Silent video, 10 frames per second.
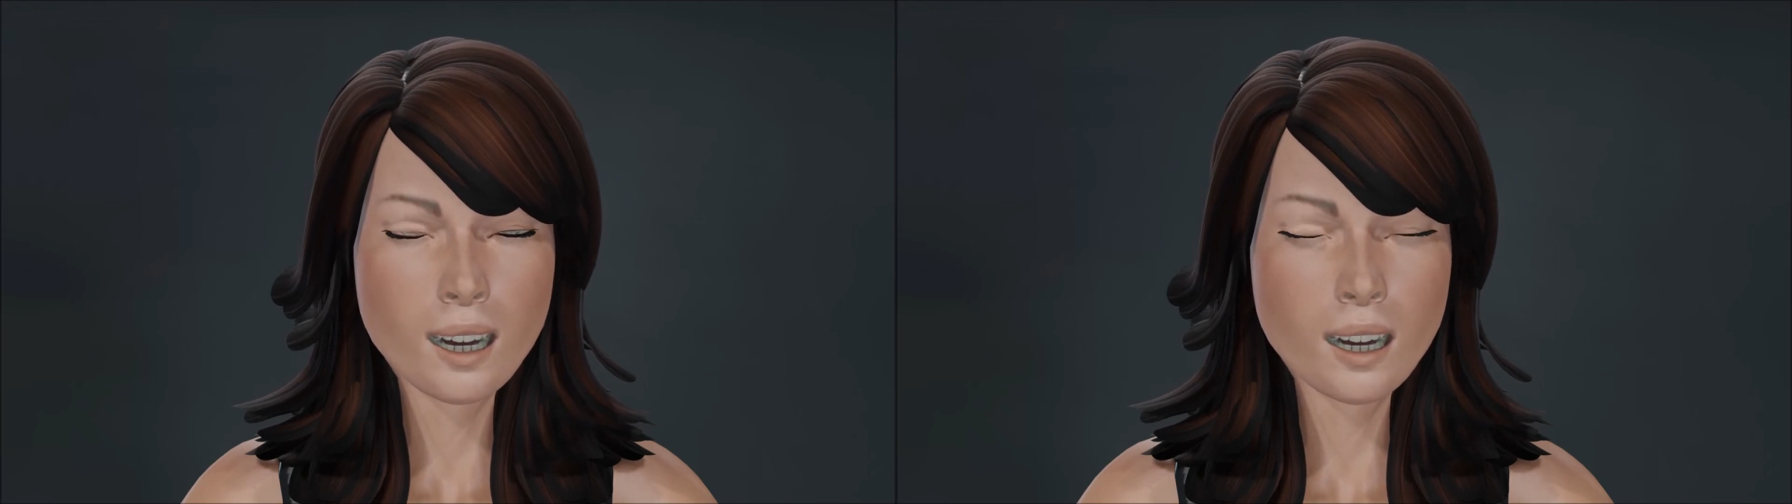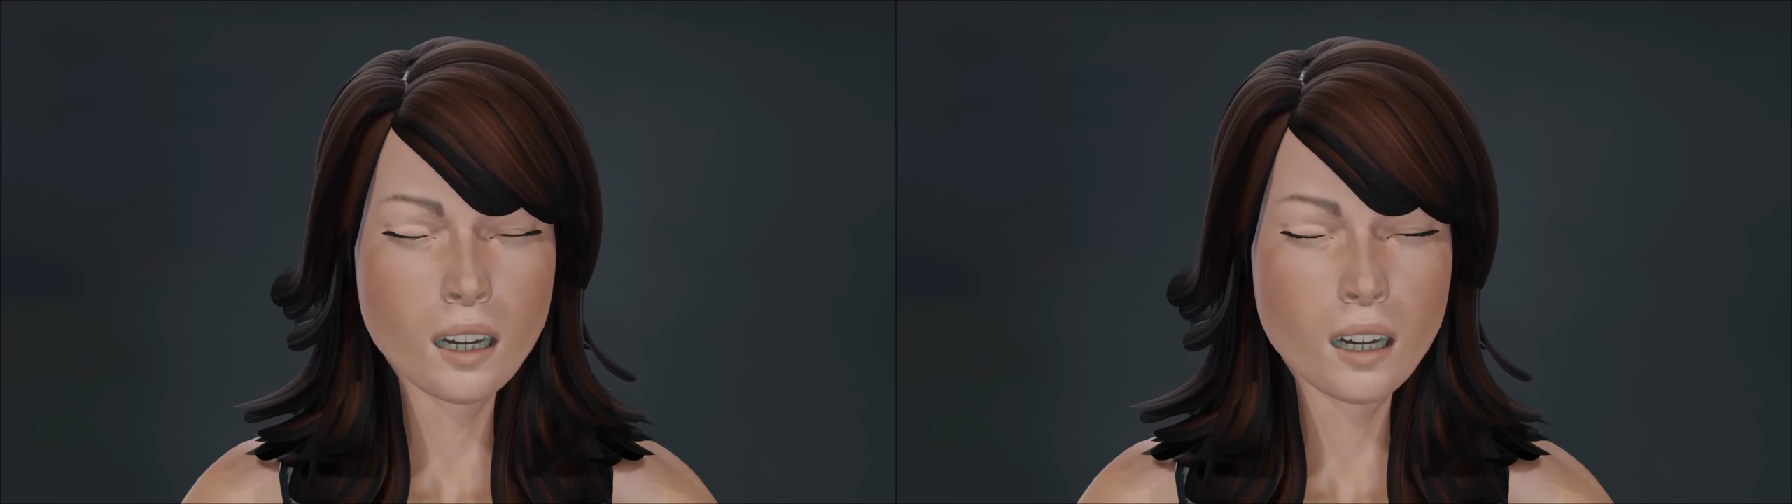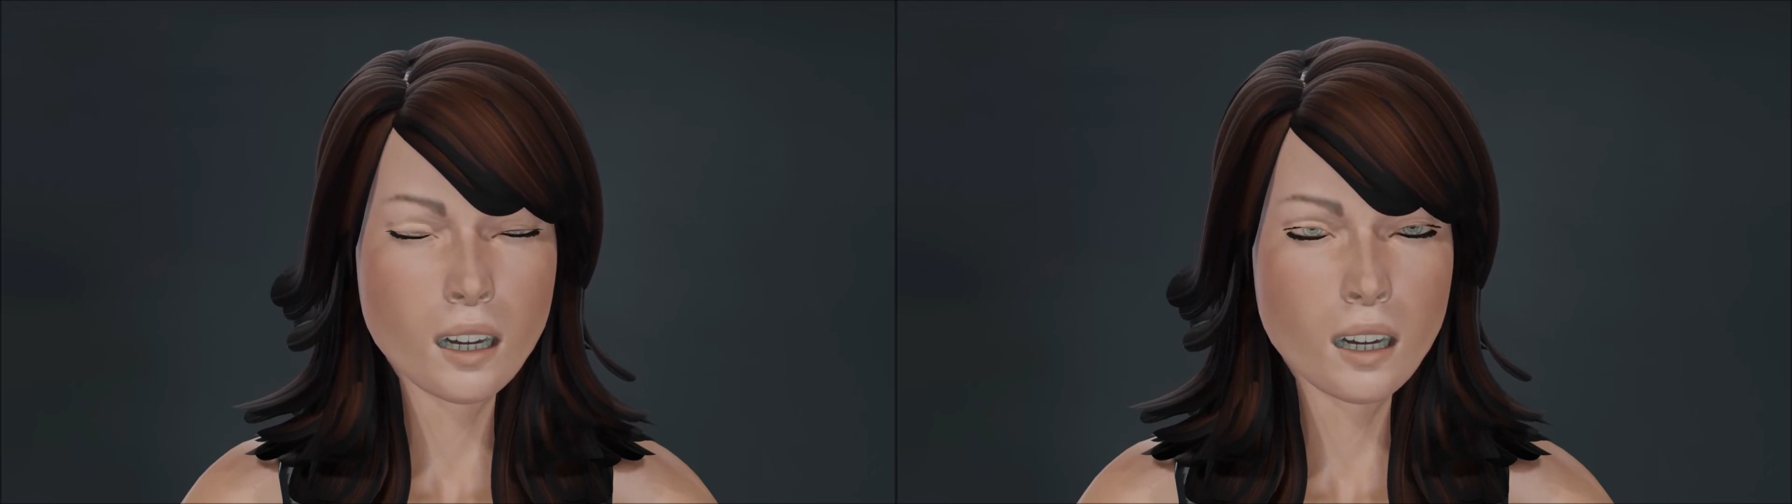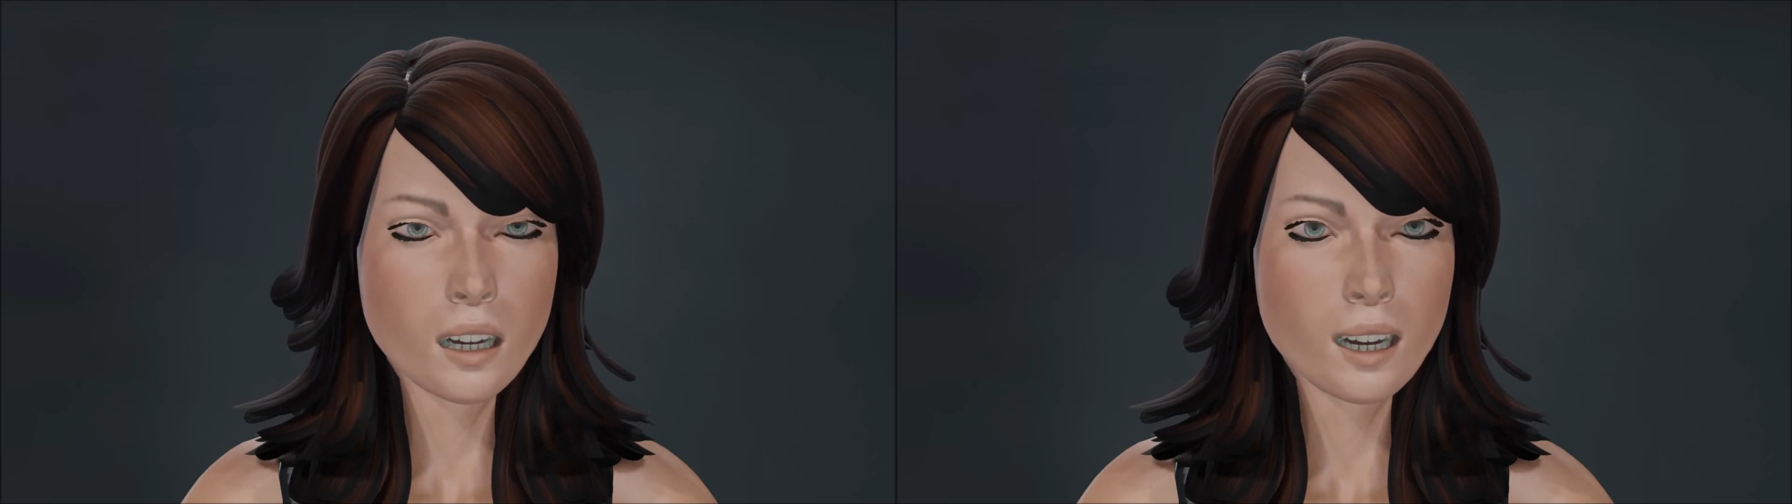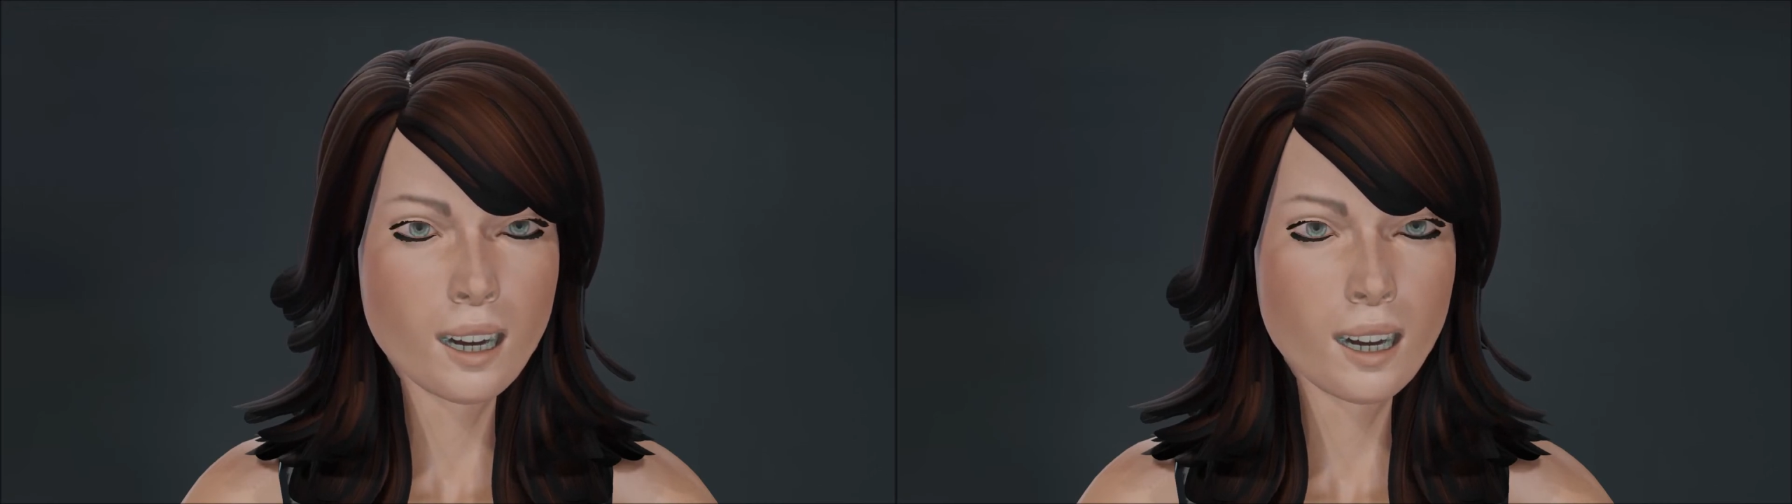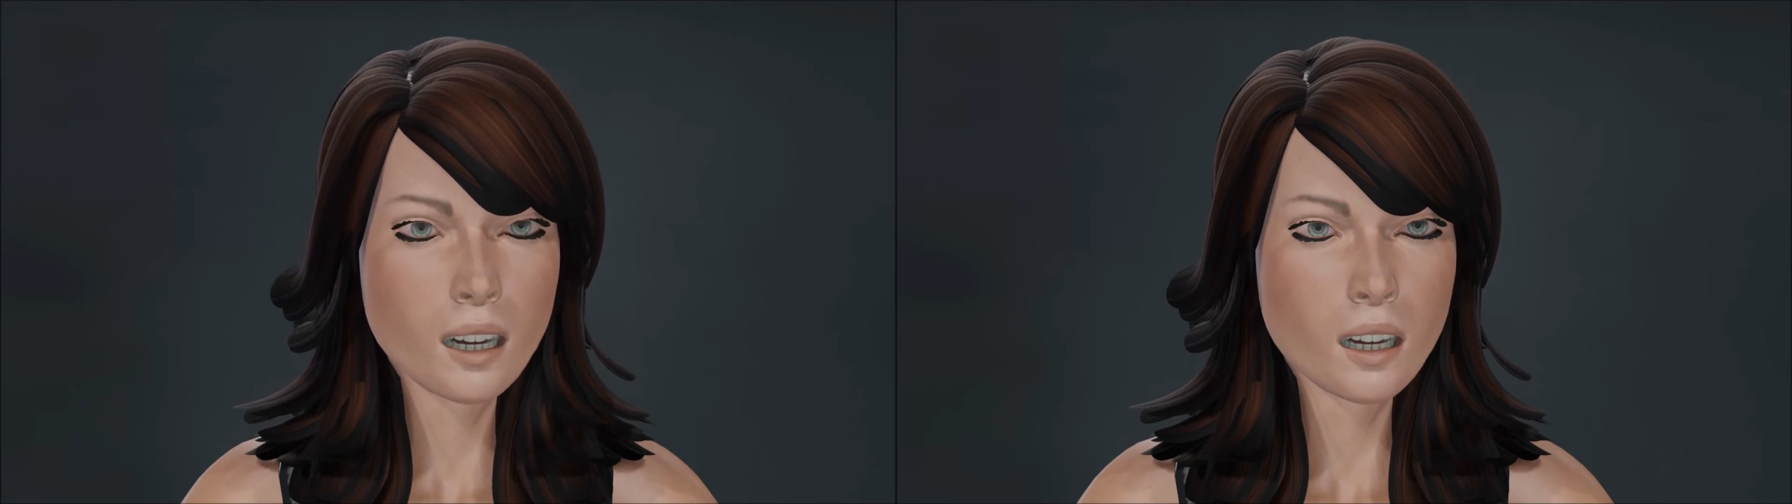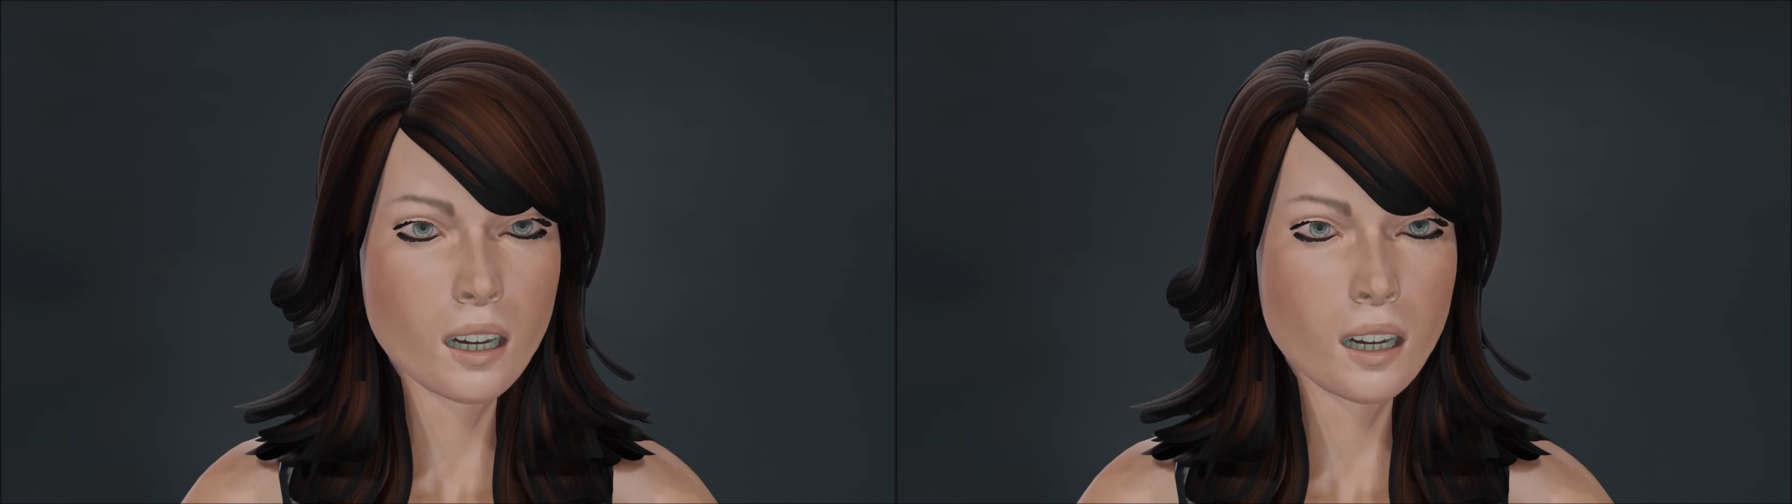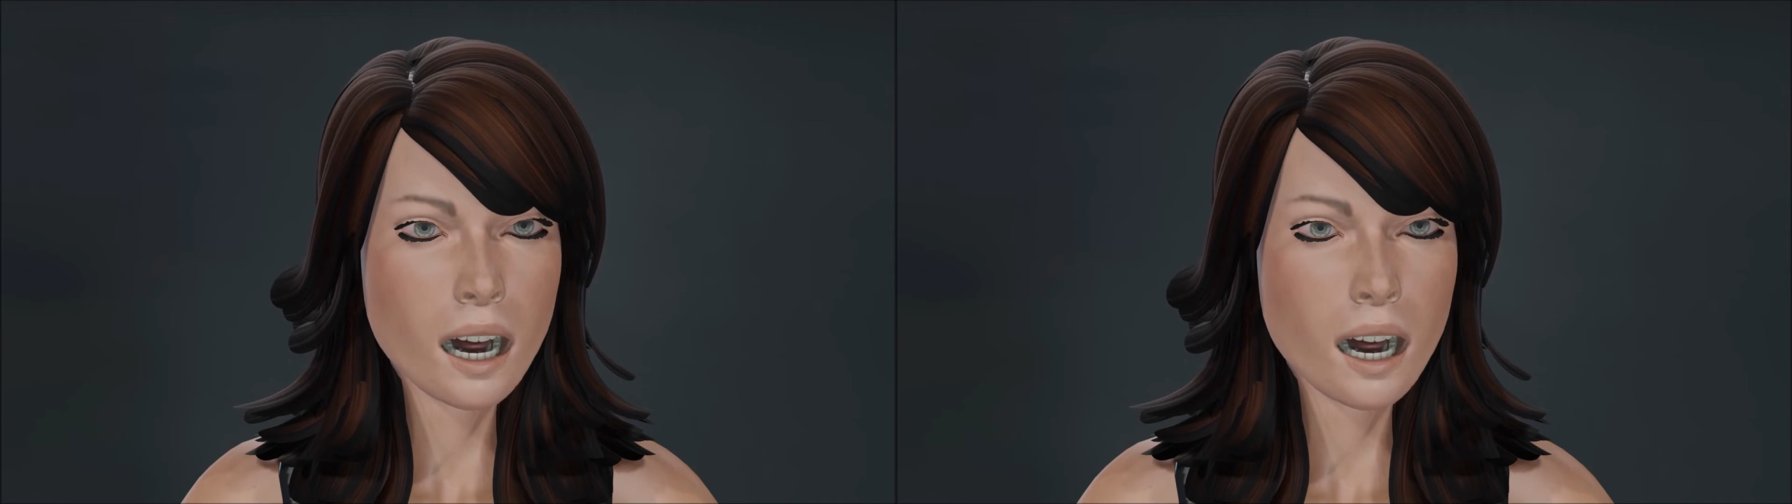the next 100 years,